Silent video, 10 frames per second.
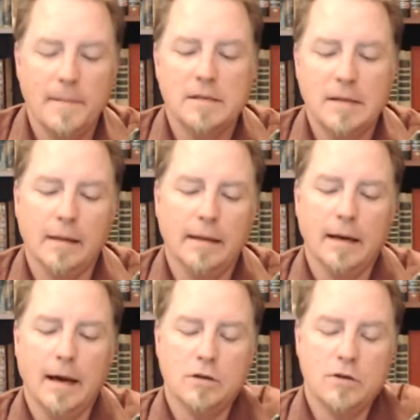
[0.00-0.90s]
Stanley
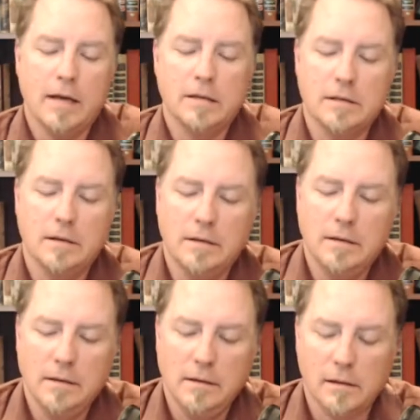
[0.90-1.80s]
got dressed.
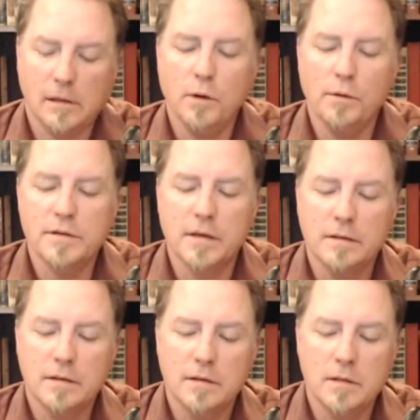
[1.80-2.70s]
The clothes
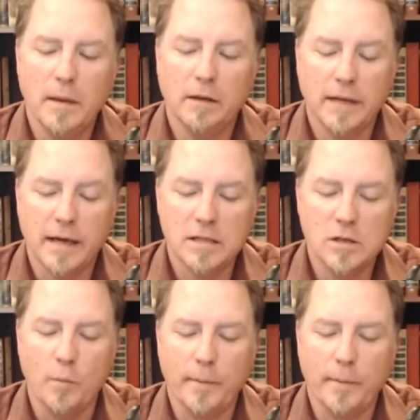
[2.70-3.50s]
smelled like soap.